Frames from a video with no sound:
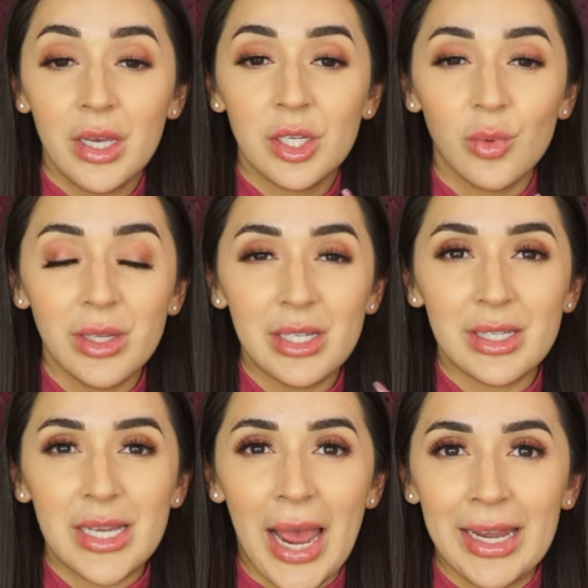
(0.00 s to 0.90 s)
to really
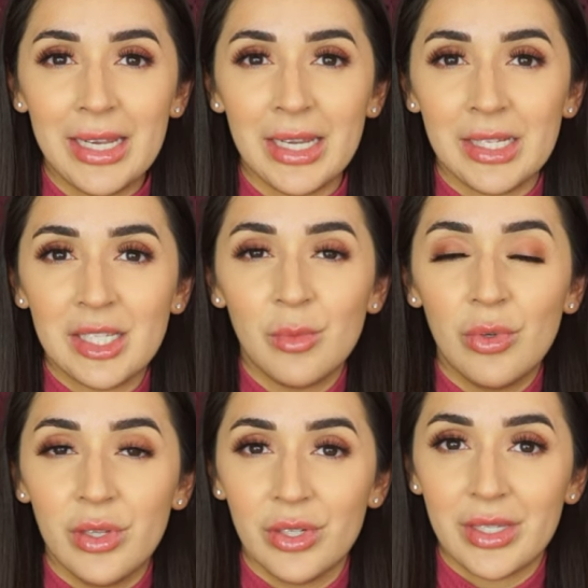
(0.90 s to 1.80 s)
just tighten and
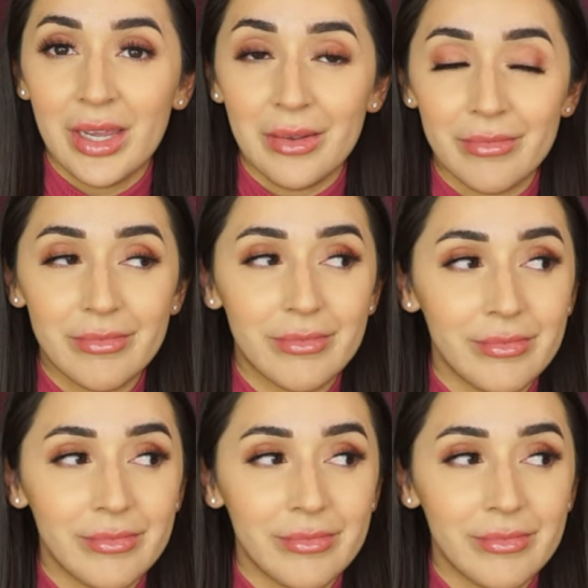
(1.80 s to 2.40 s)
smooth your skin.